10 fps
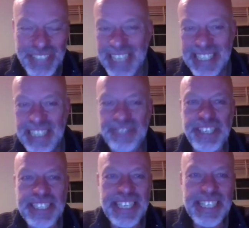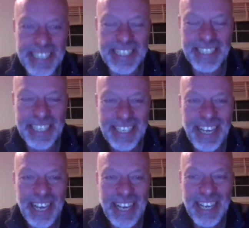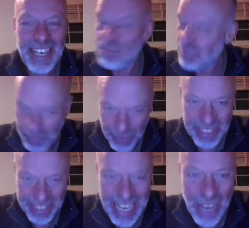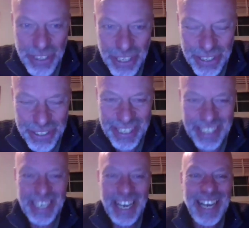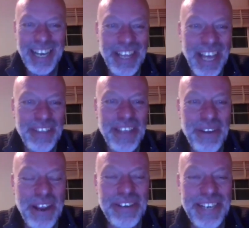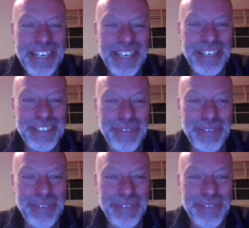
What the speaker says: tests for diseases sound good, they're only good